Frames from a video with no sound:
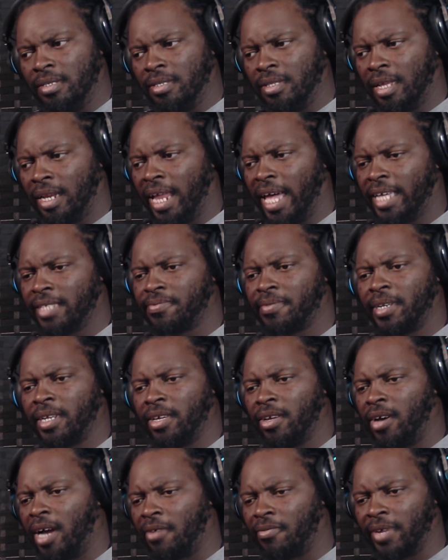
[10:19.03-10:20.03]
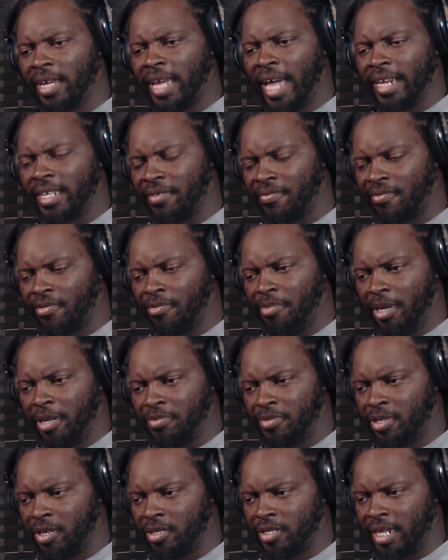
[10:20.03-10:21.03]
the last video I reacted from
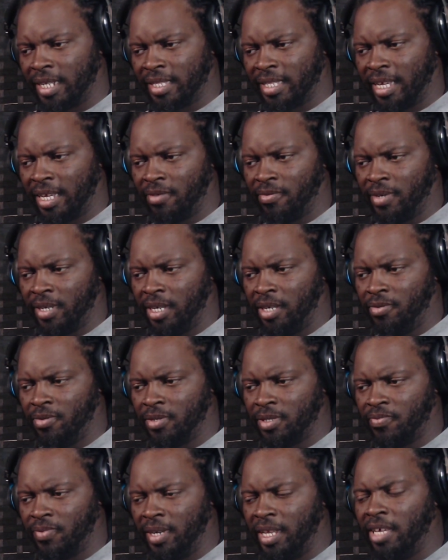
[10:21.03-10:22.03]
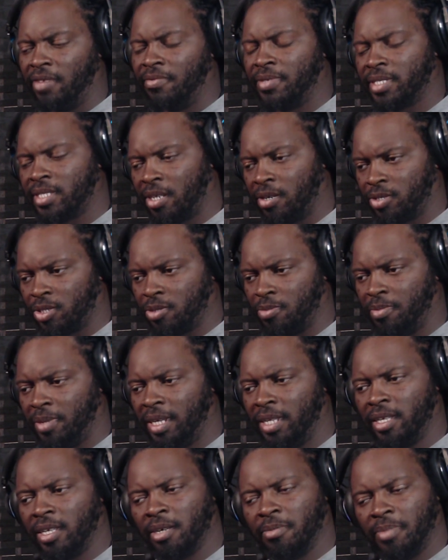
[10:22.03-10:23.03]
Upchurch, I think, when he was leaving social
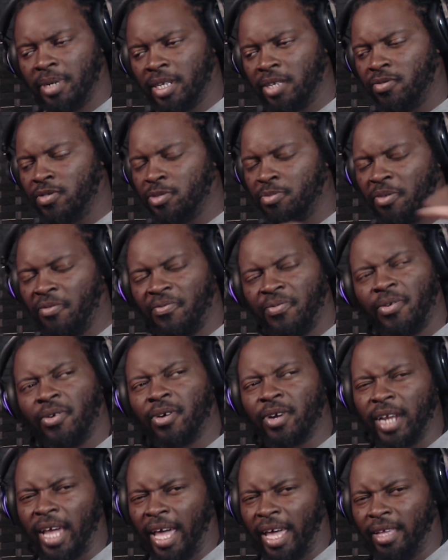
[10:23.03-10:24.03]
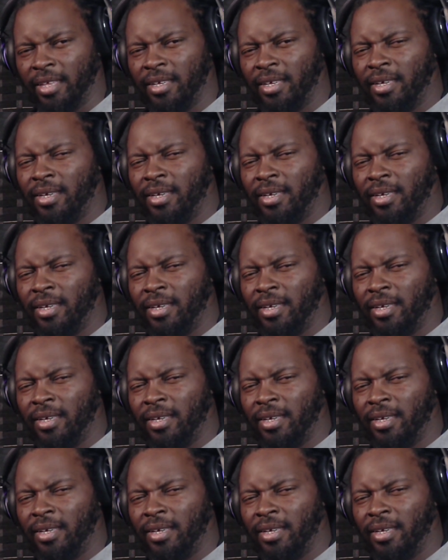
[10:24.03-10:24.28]
media, but it was before that.